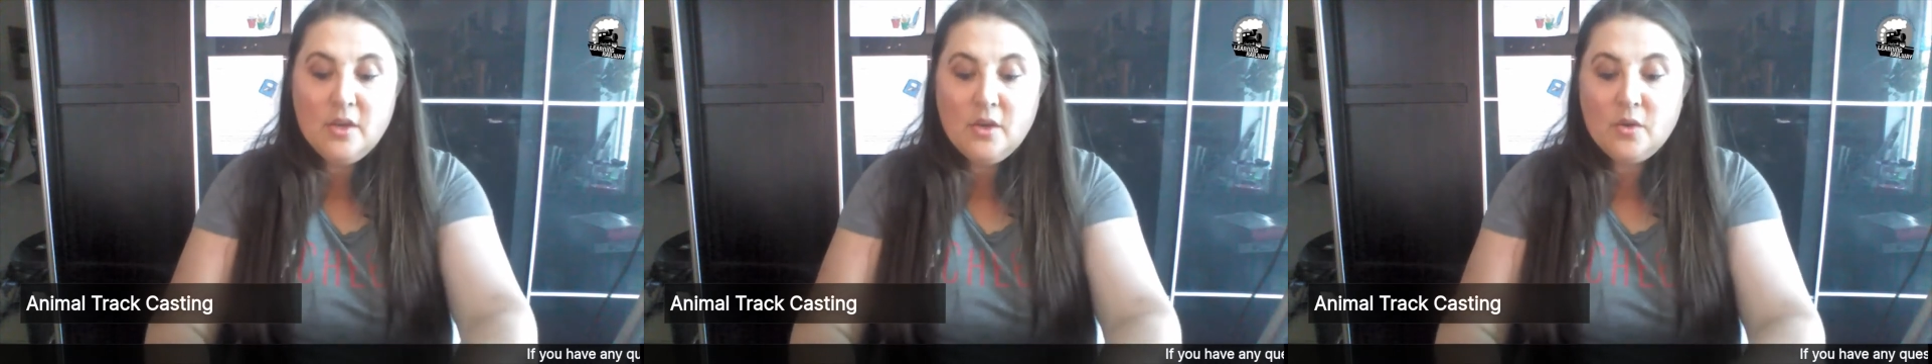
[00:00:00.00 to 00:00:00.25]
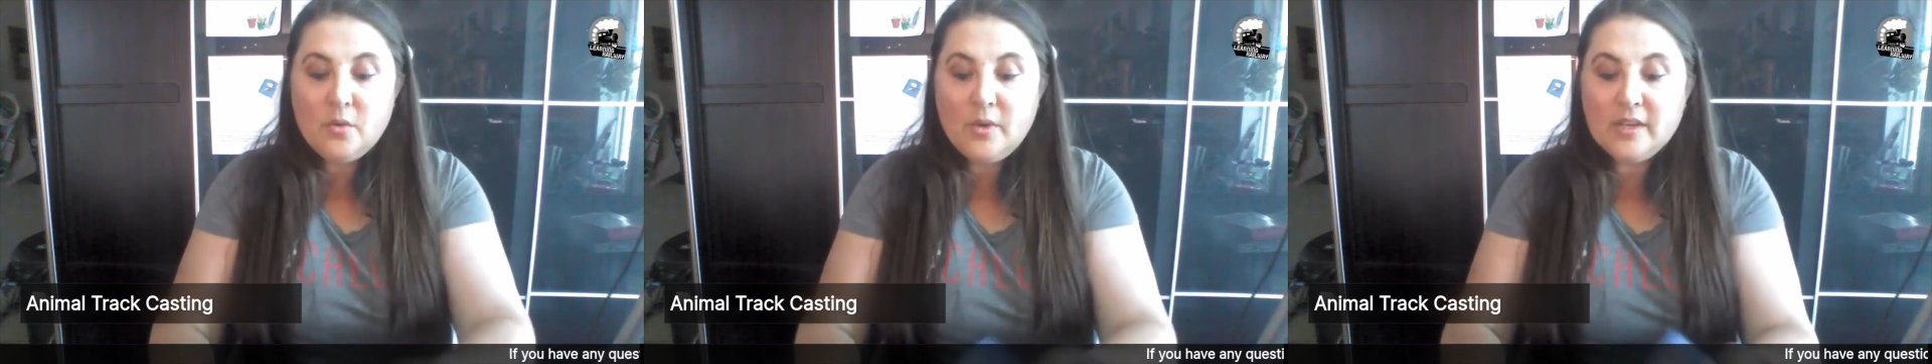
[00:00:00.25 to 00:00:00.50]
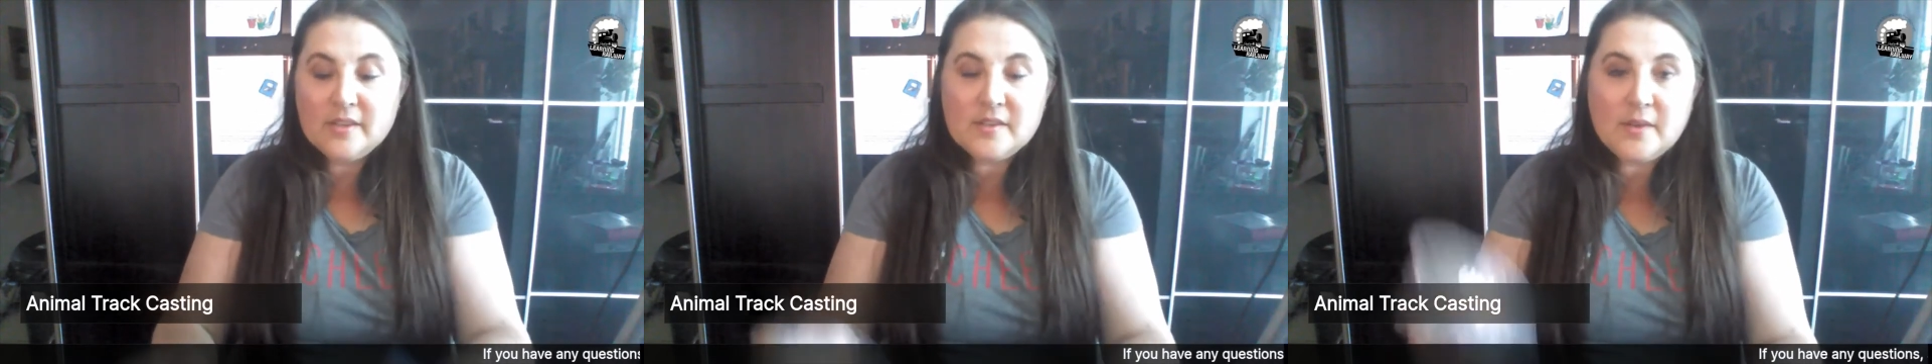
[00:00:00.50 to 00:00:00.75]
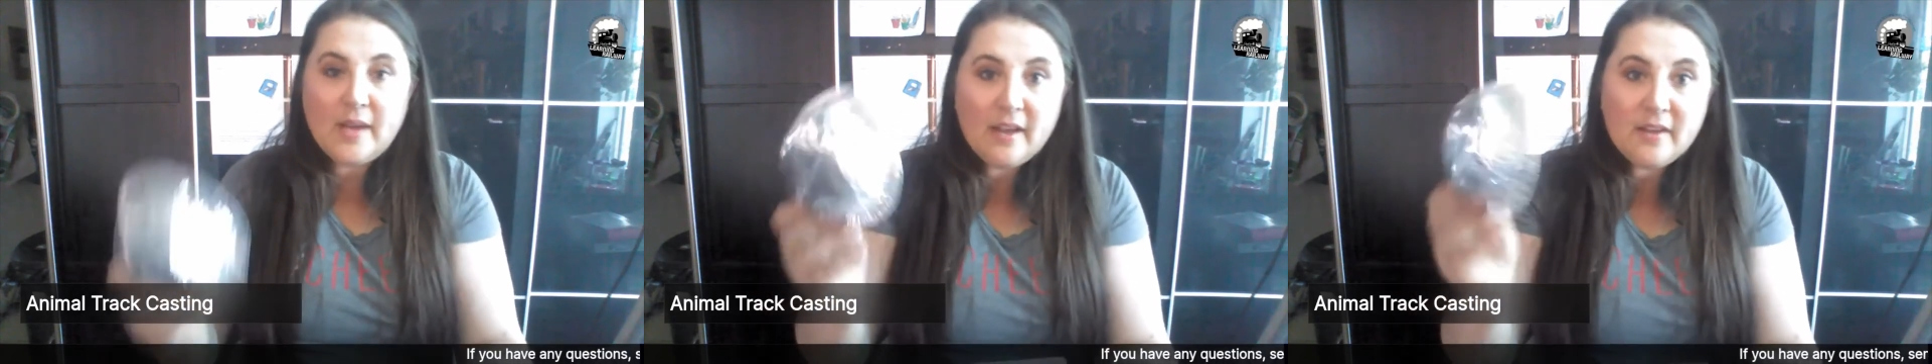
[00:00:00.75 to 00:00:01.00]
We also
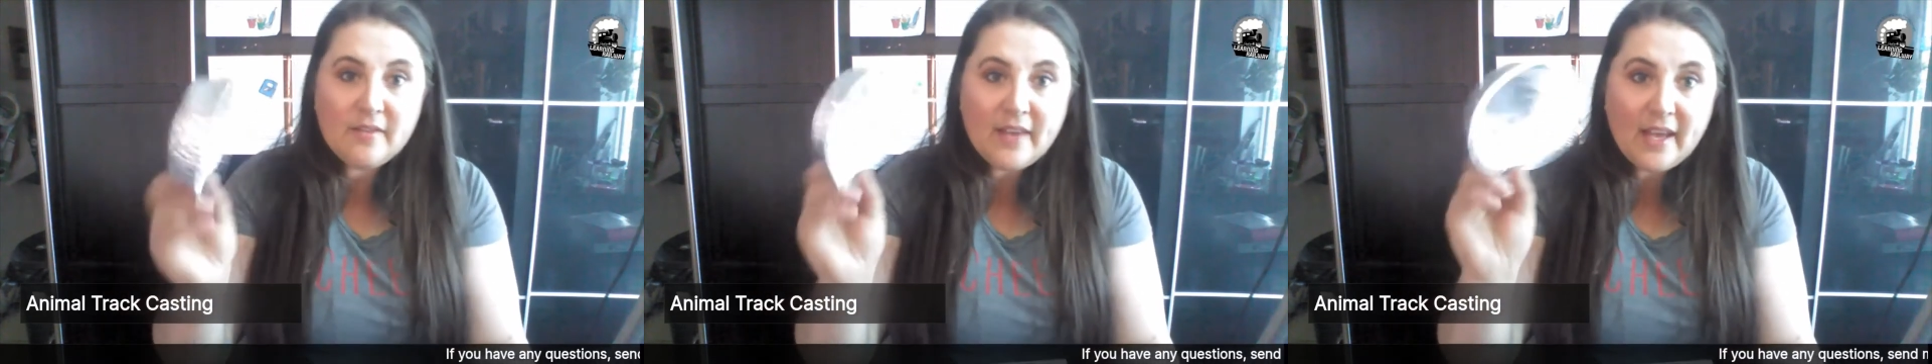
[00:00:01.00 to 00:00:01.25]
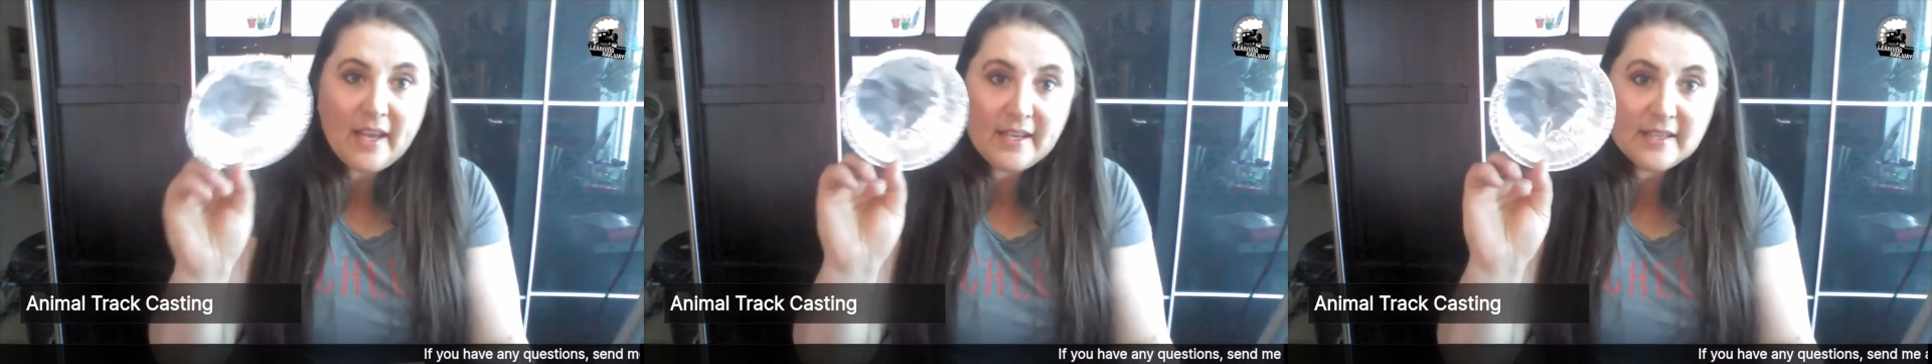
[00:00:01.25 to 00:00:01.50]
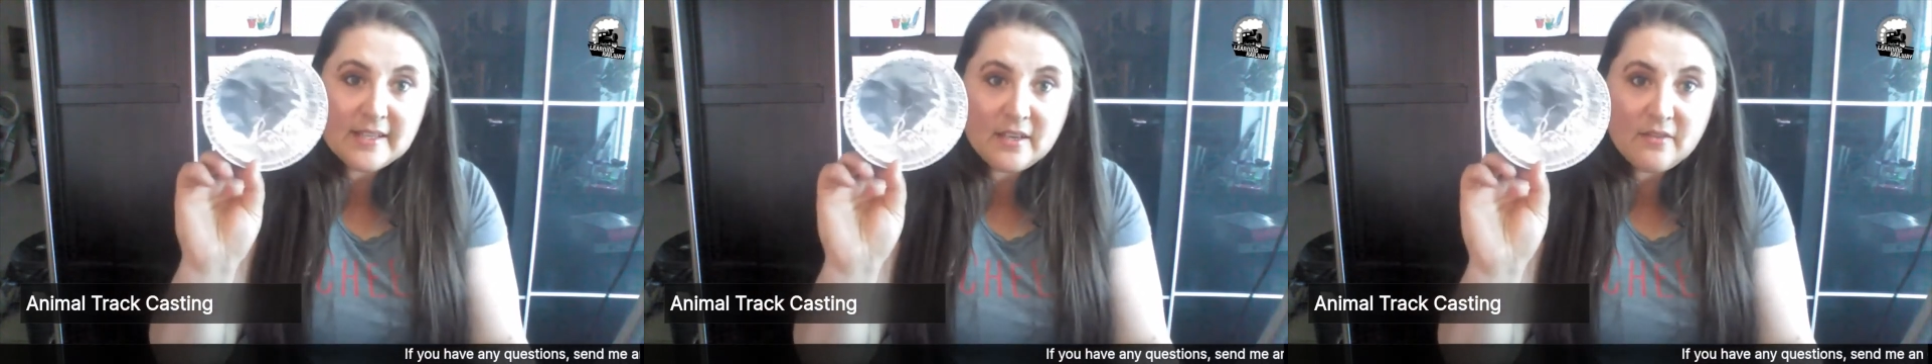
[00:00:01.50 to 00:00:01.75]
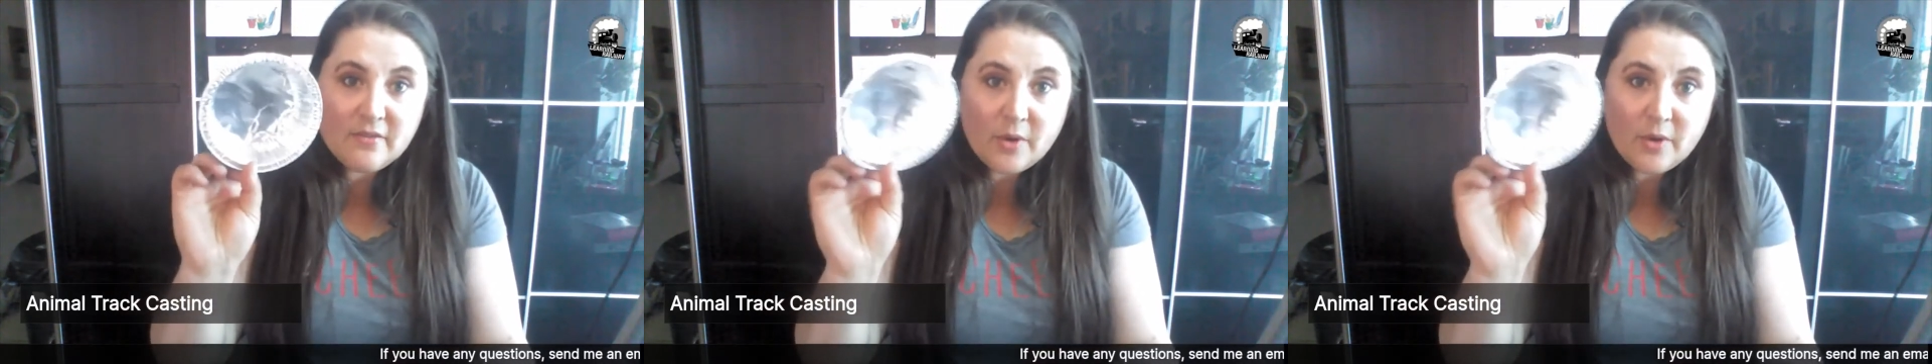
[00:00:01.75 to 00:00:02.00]
have a
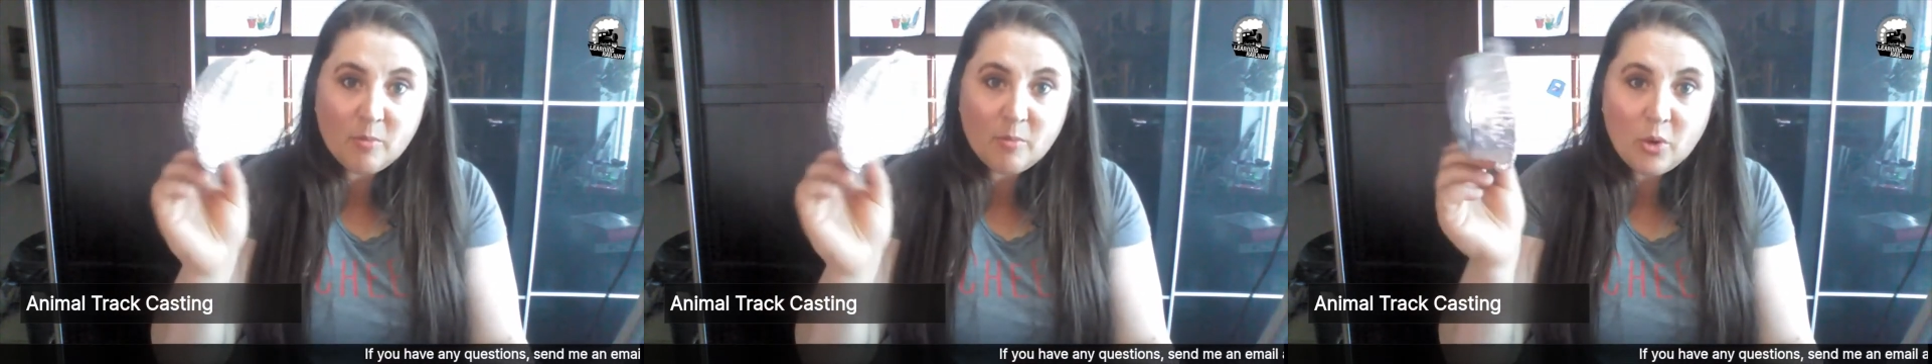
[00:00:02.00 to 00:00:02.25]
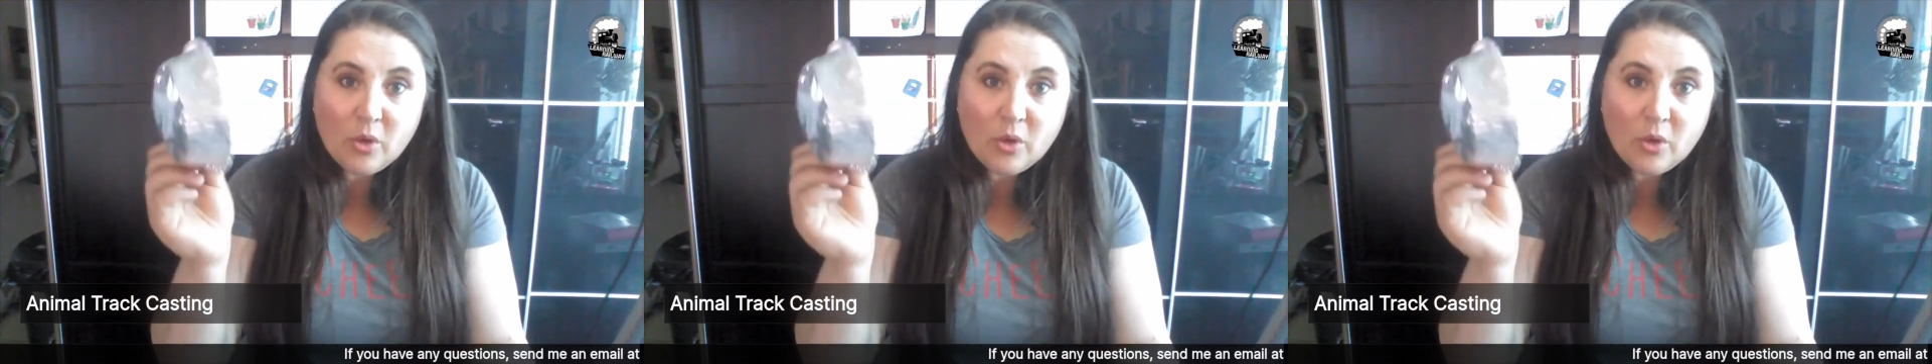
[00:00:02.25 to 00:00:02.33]
tinfoil bowl.